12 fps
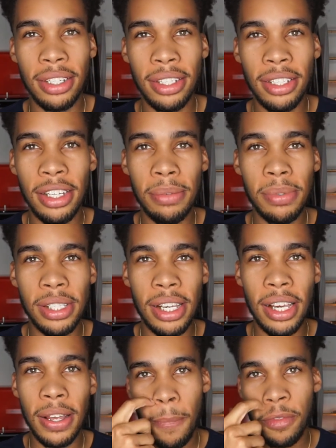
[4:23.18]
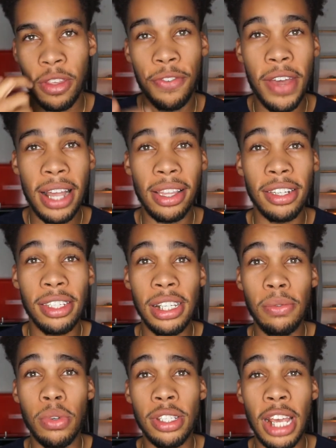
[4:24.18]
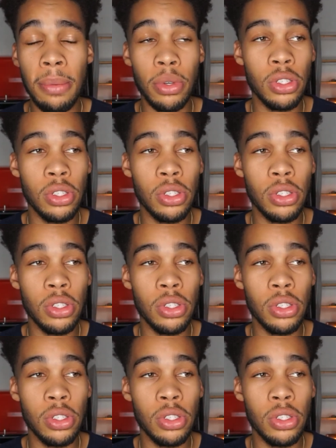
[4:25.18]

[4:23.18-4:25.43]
You know what I'm saying? The fact that she was able